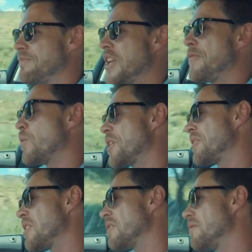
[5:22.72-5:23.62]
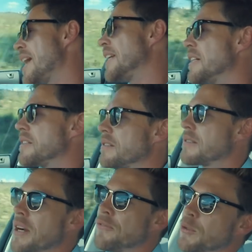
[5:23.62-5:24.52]
If you want the
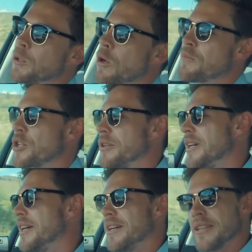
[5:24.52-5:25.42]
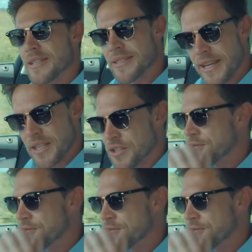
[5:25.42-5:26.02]
elegant, comfortable option, then take this